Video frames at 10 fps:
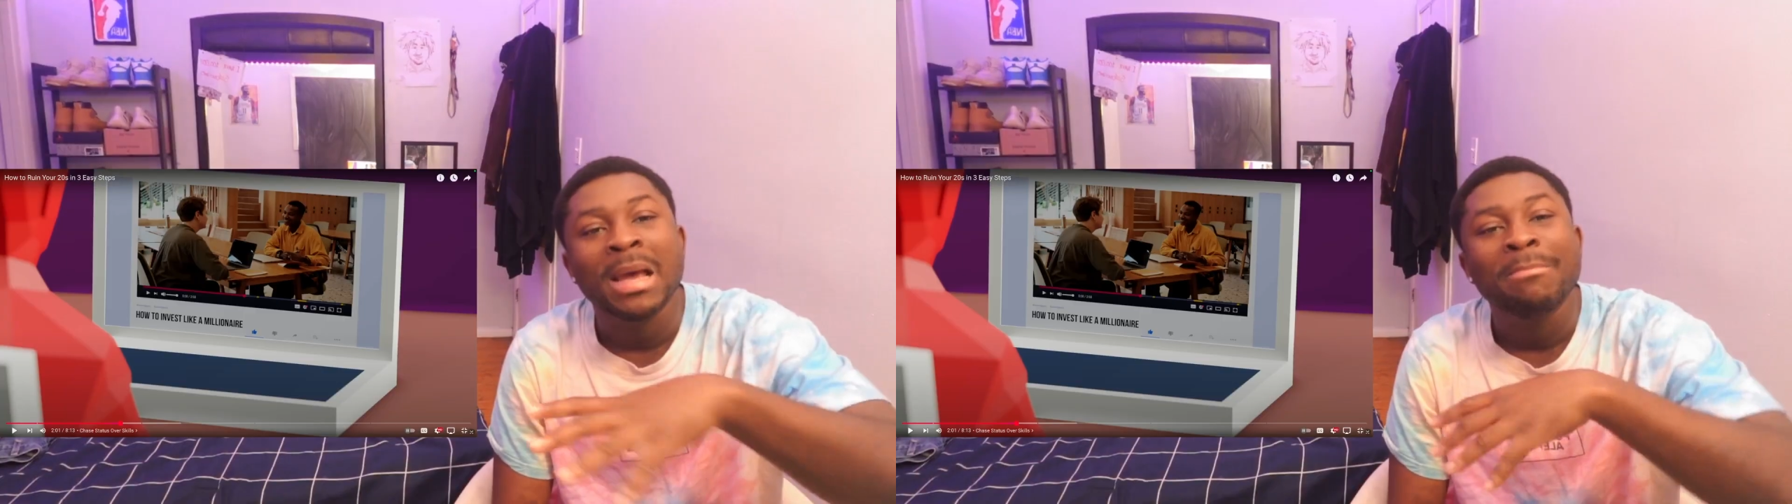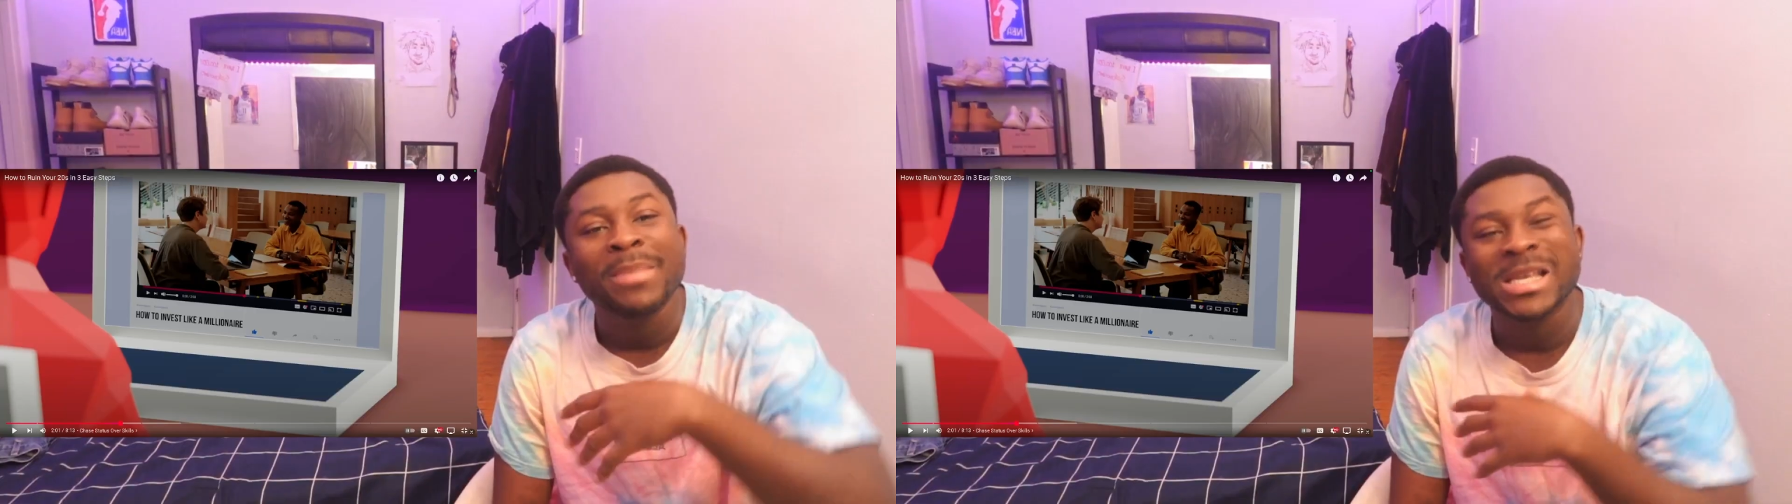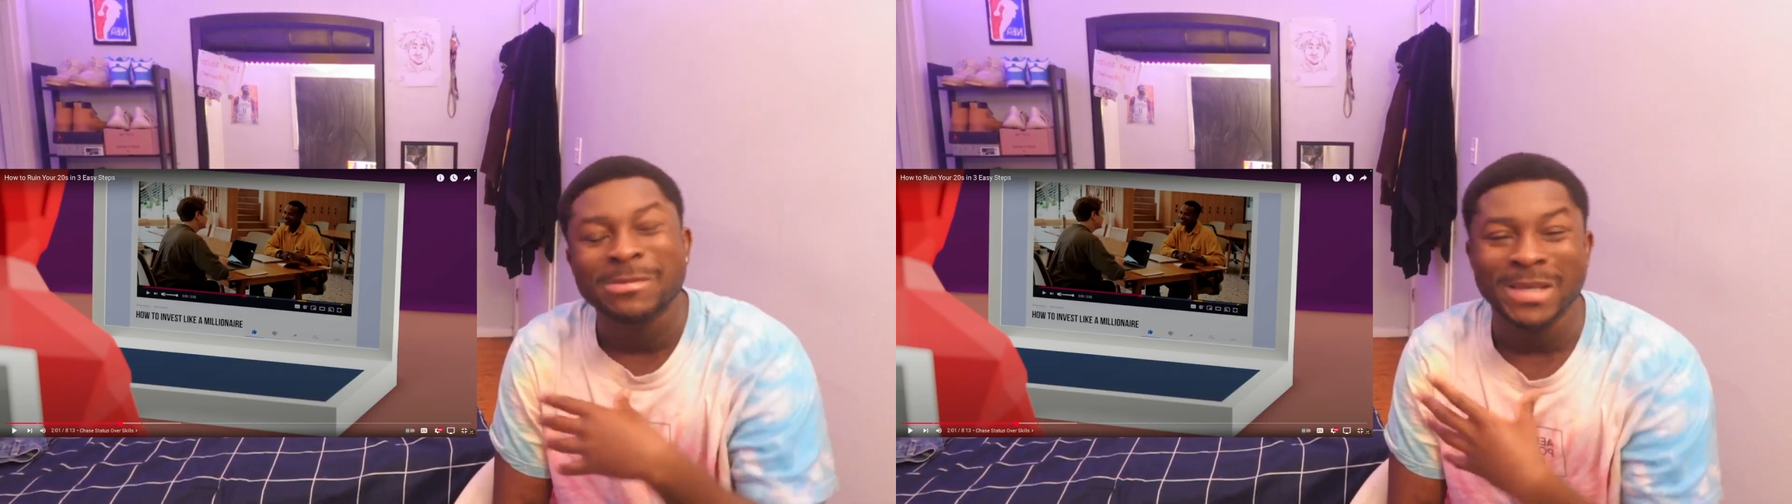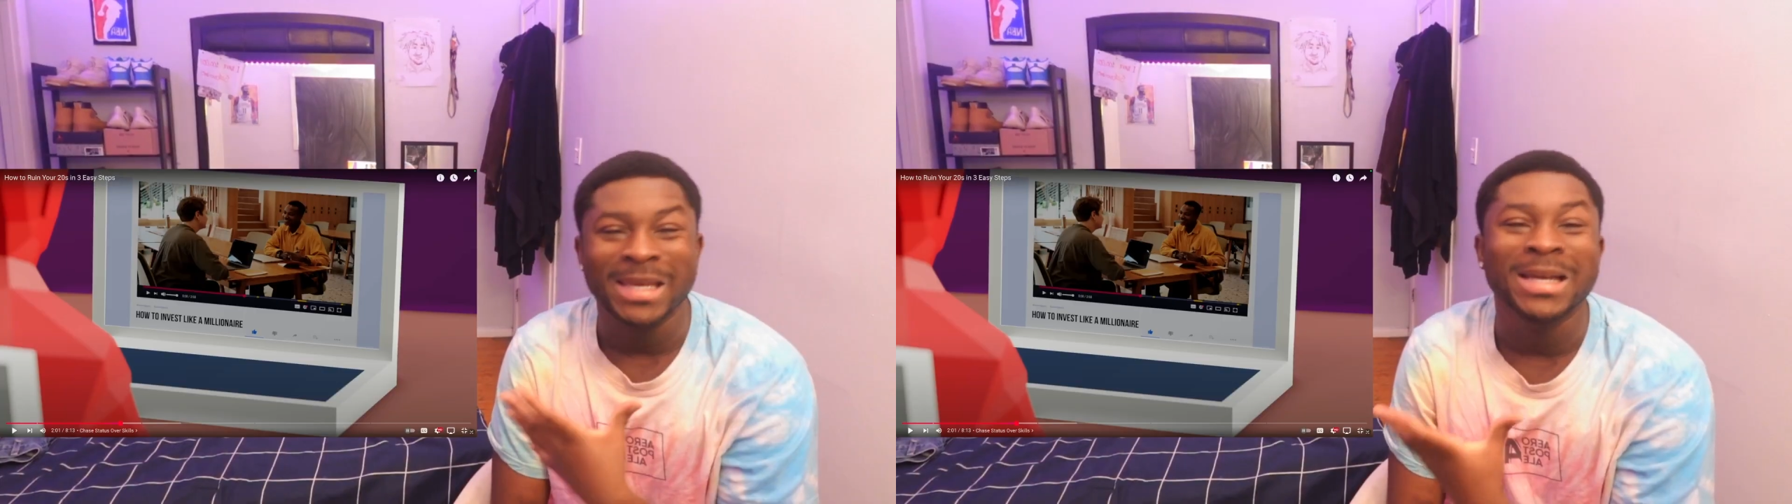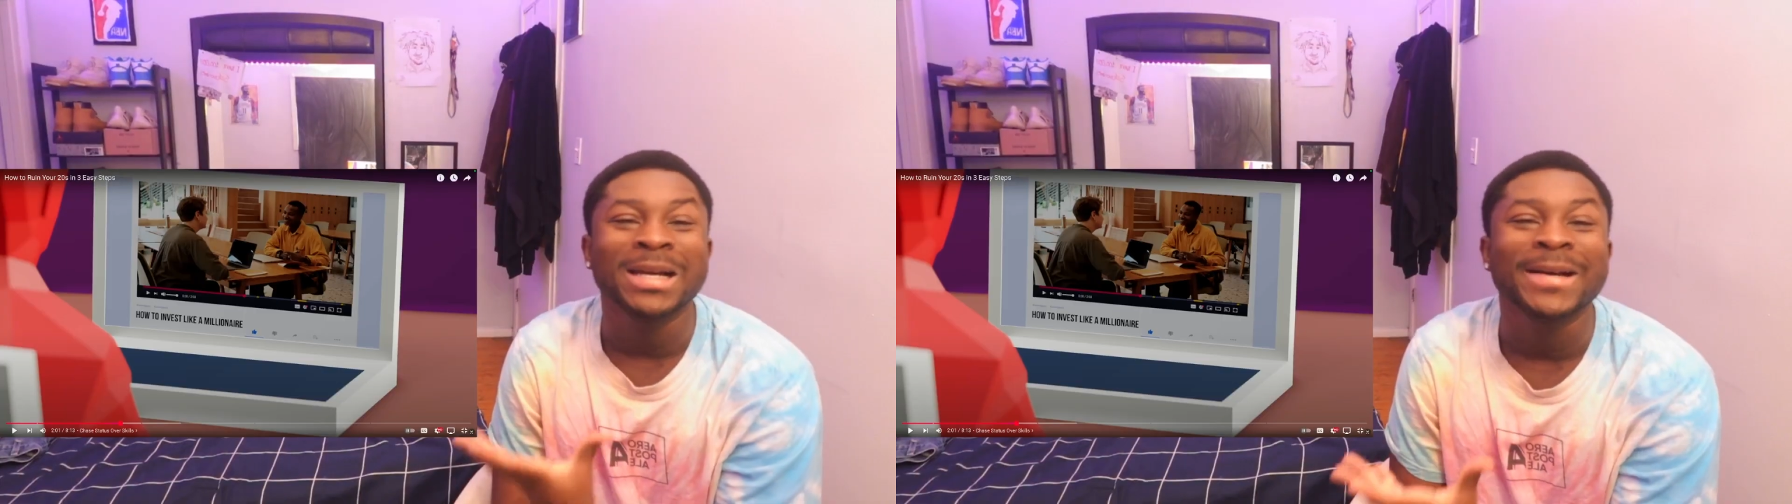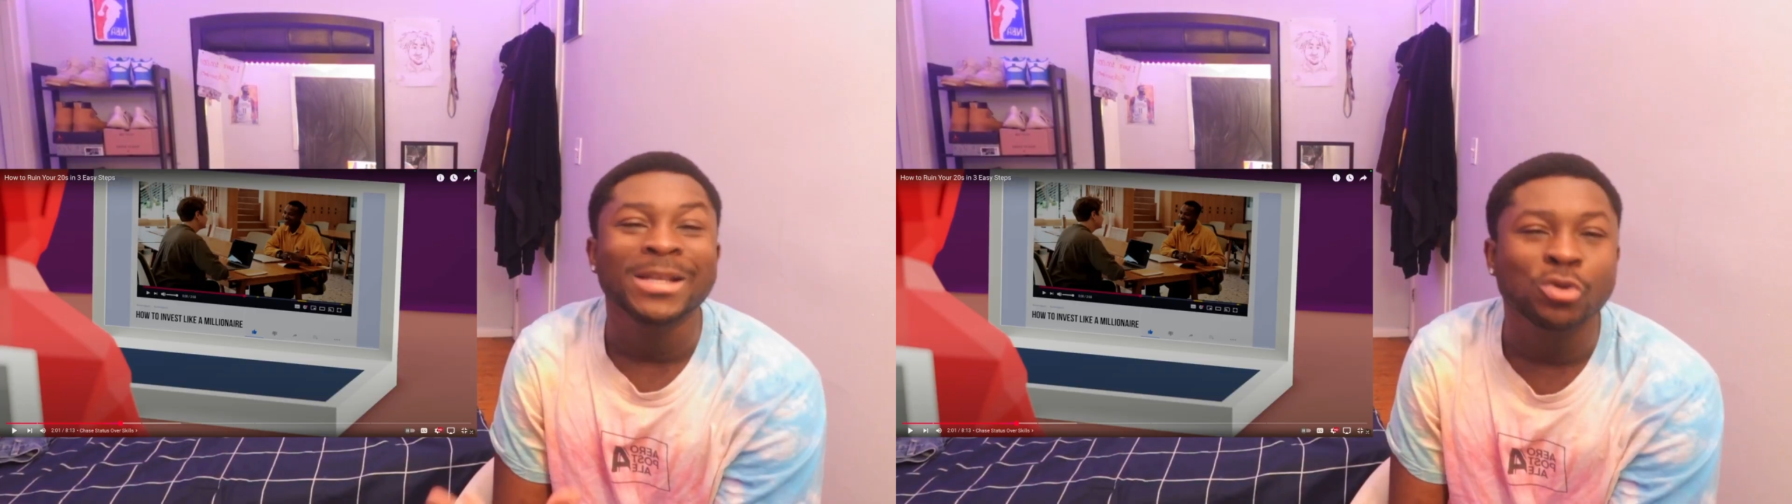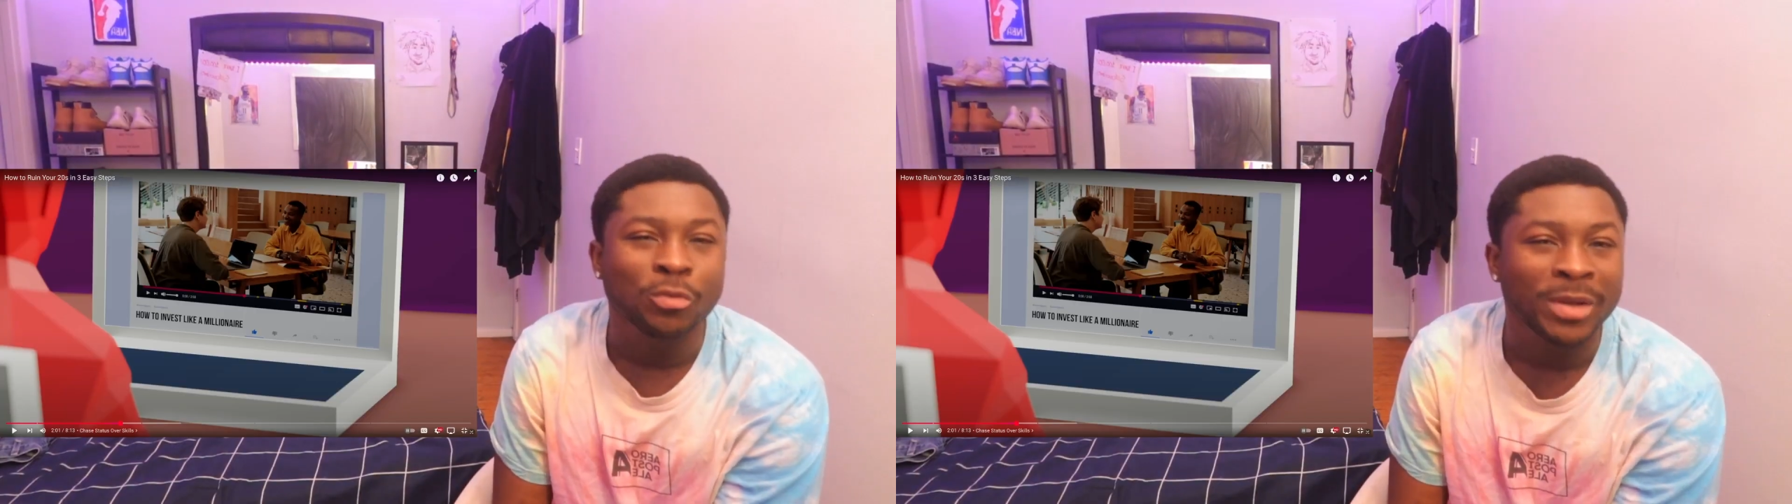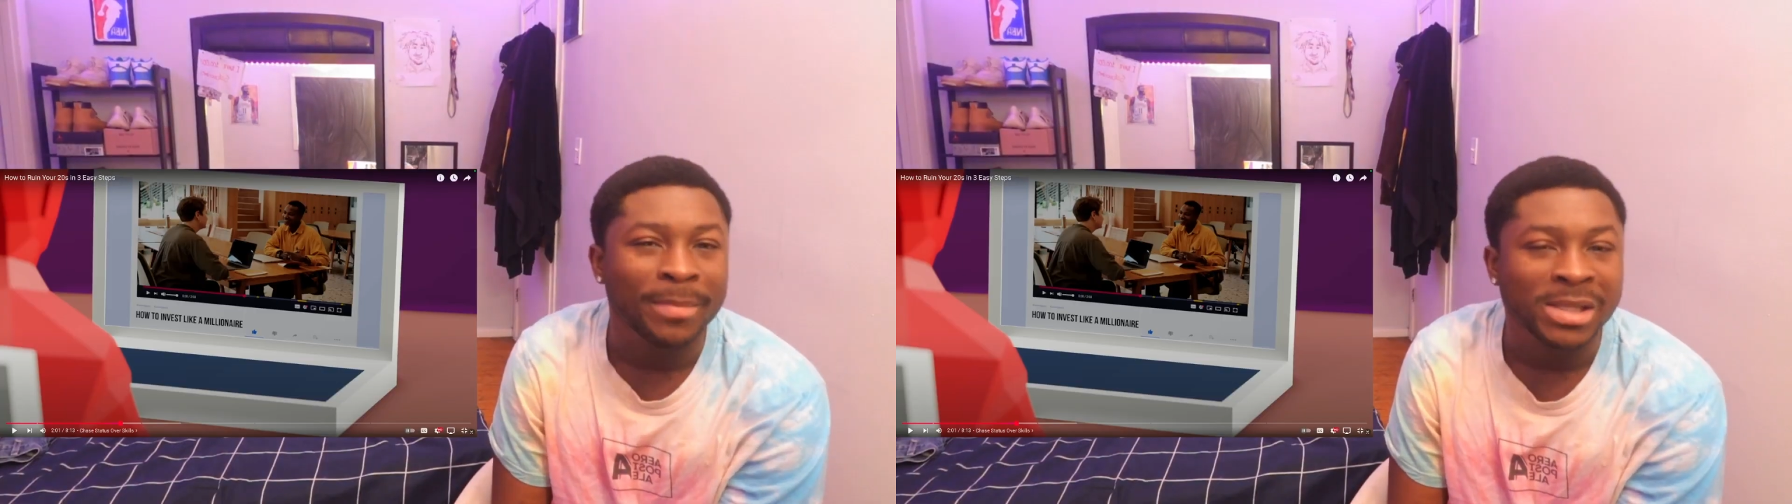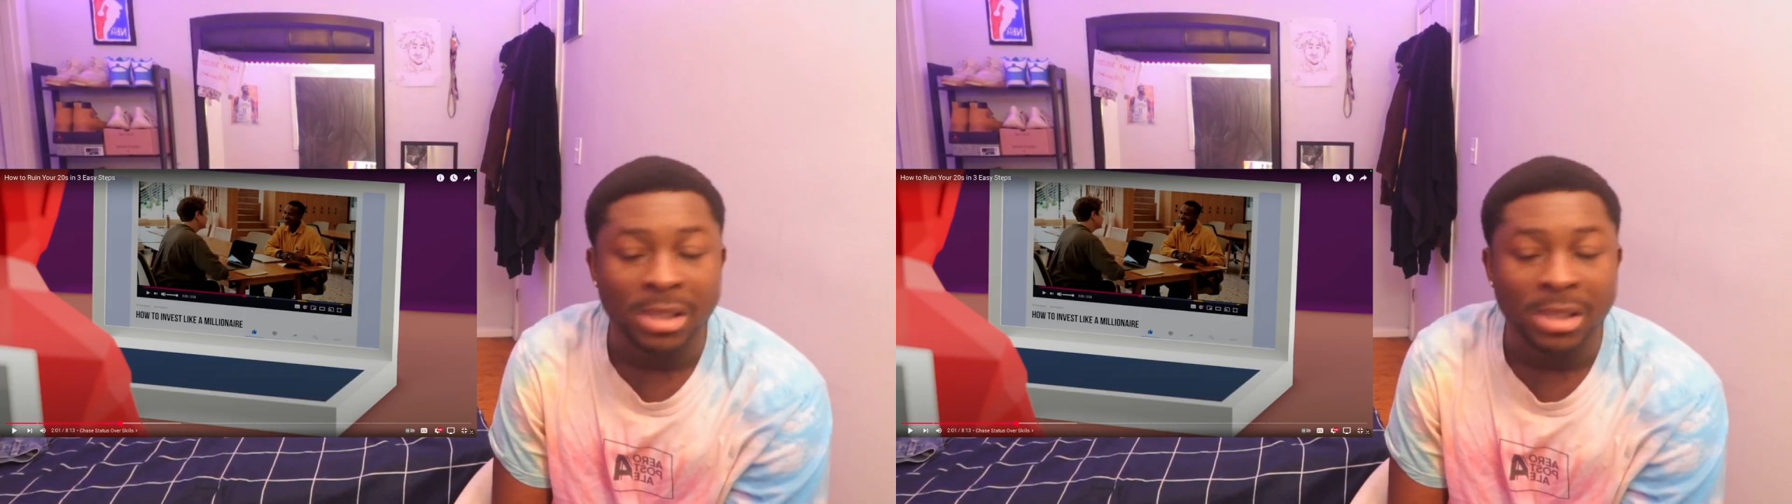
makes me a little bit better,